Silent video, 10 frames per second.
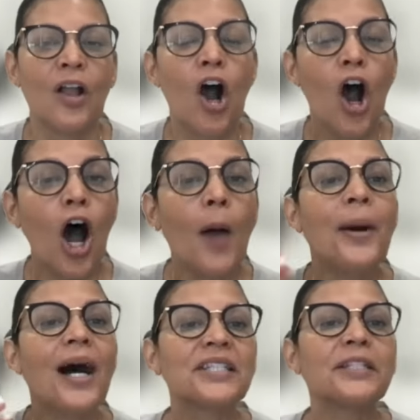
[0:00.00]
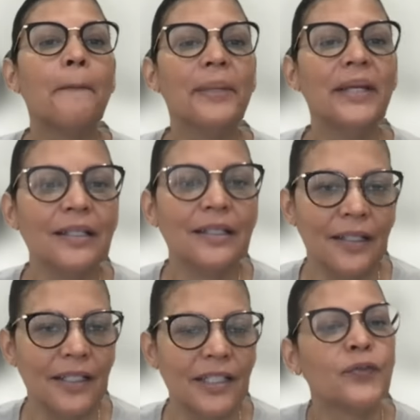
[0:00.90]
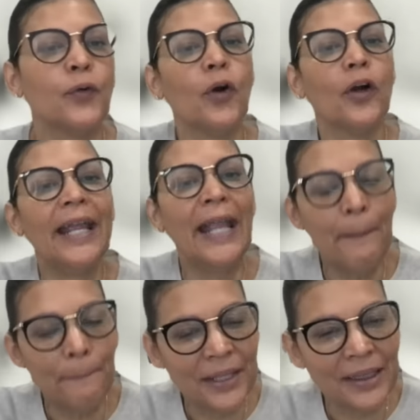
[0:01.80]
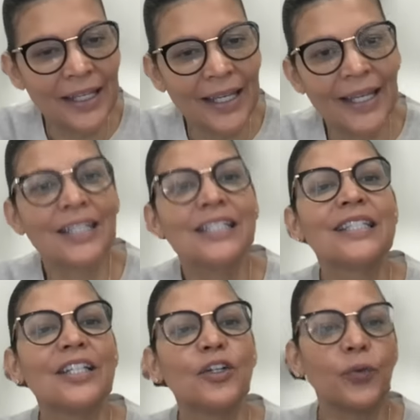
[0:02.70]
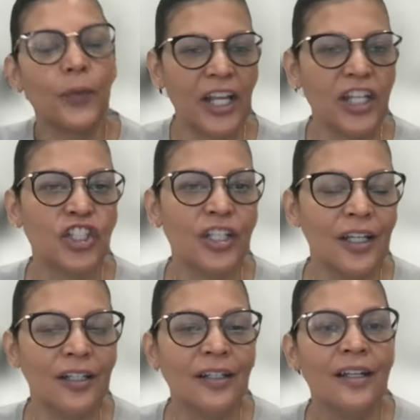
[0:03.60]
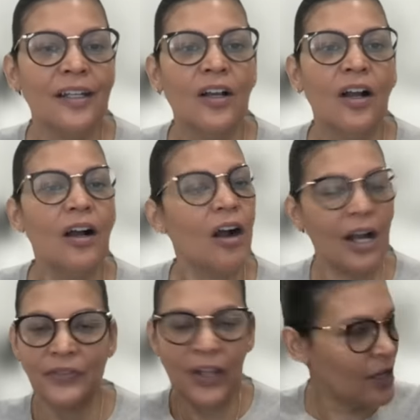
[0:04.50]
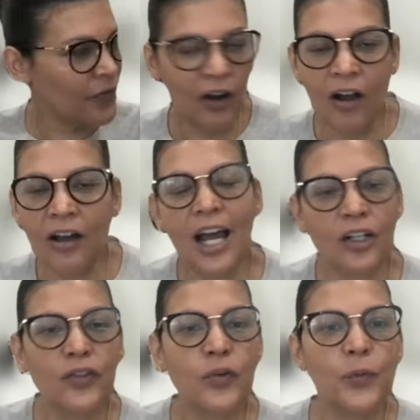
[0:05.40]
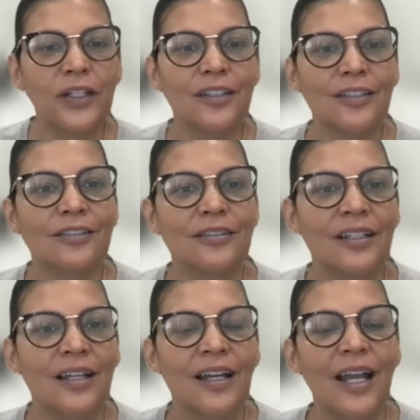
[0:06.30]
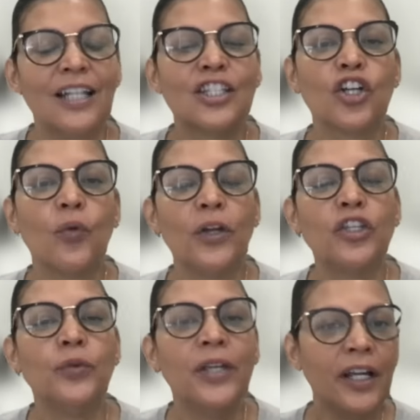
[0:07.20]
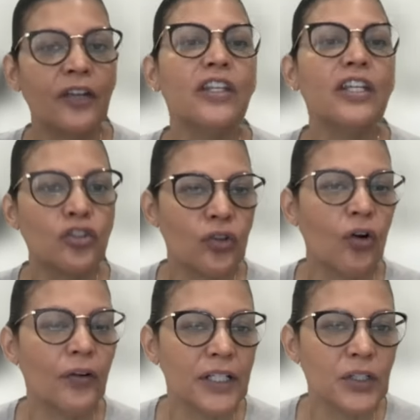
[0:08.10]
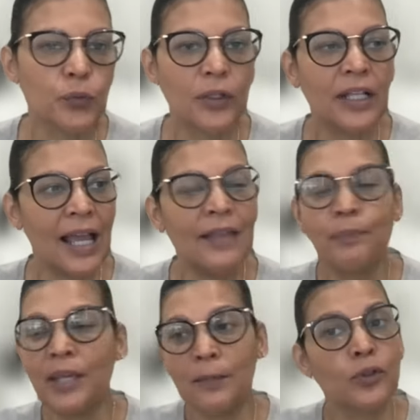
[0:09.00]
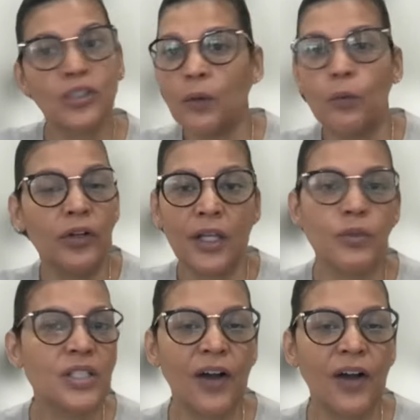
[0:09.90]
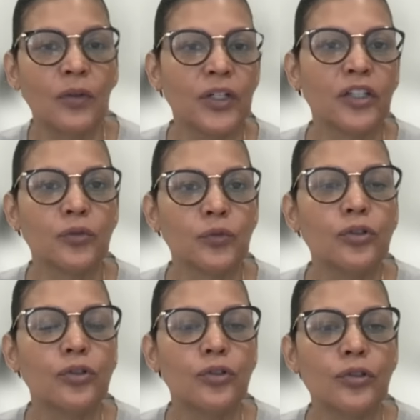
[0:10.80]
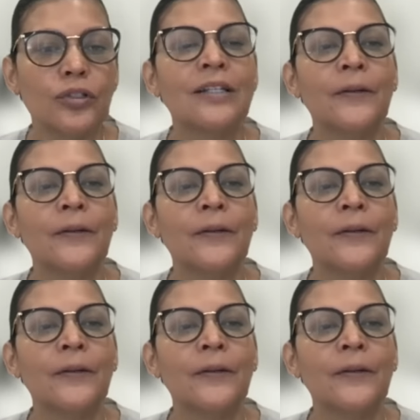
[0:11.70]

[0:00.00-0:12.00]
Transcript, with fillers: all possibilities for empathy, consideration, are they're all out of the window. And so when you hear these stories when and people say, well, he was following the rules,